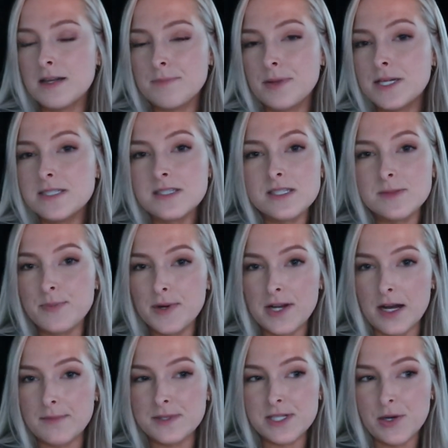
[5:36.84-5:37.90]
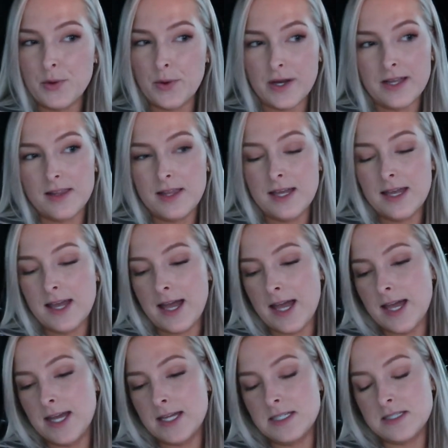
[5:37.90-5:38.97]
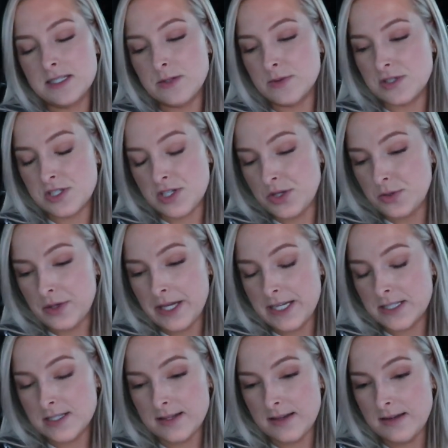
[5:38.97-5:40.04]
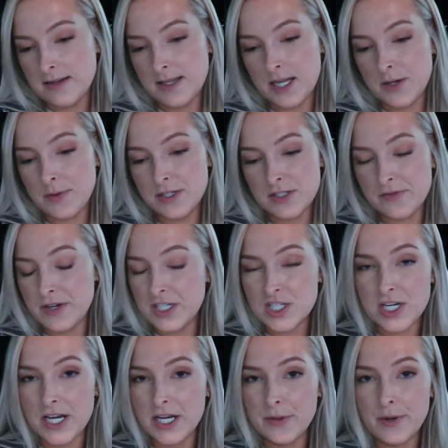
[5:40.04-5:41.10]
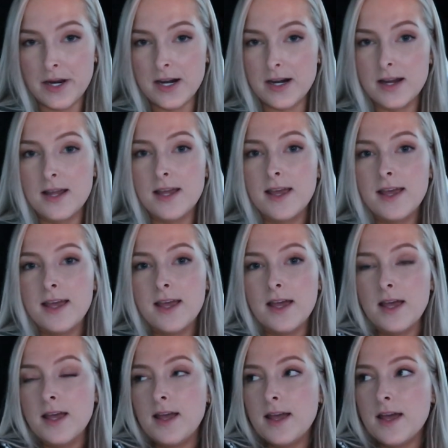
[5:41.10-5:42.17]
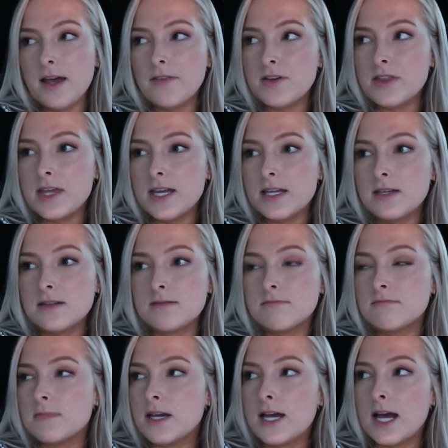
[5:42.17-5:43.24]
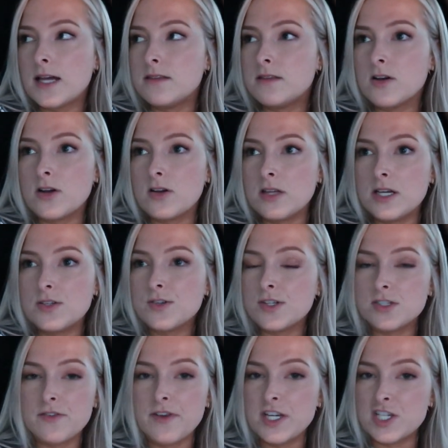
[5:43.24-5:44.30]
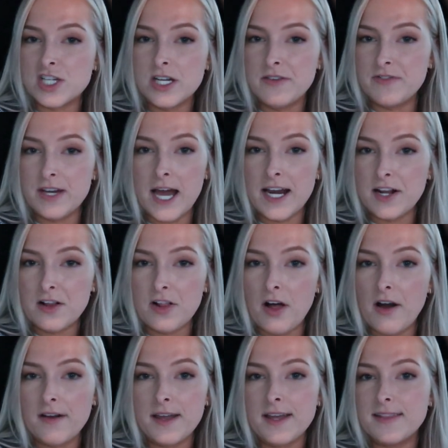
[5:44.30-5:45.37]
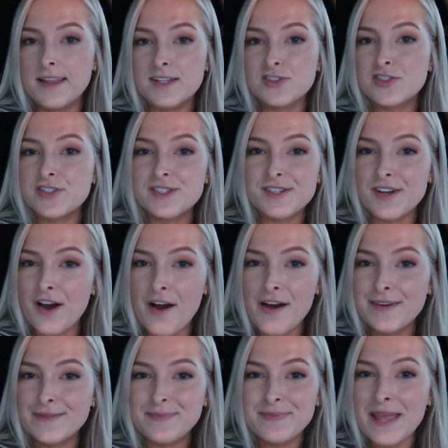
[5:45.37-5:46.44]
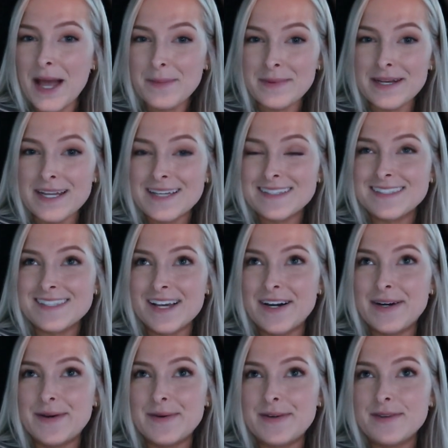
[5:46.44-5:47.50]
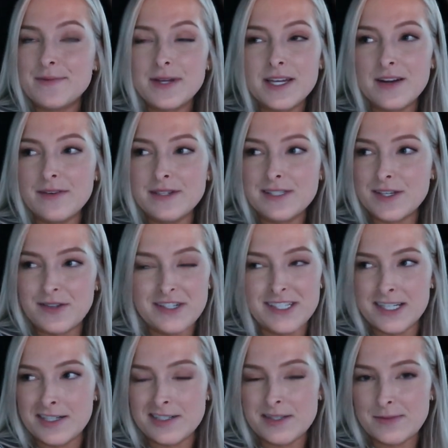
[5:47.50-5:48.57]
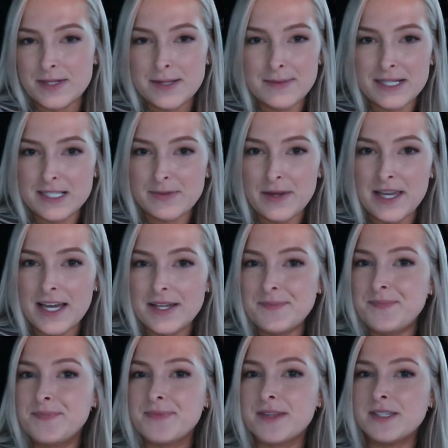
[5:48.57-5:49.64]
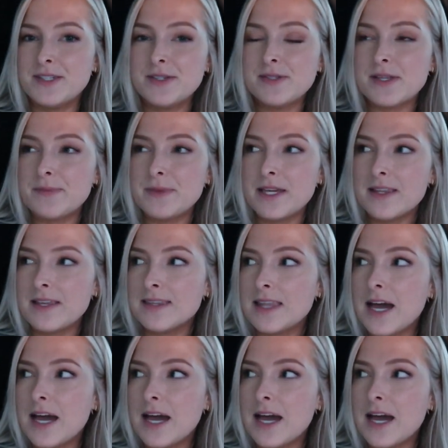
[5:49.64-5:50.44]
places book up so quickly and it was too late to get a reservation anywhere. Everything had the earliest reservation of nine o'clock, and that's just not happening. So we can always go to dinner sometime next weekend and do something like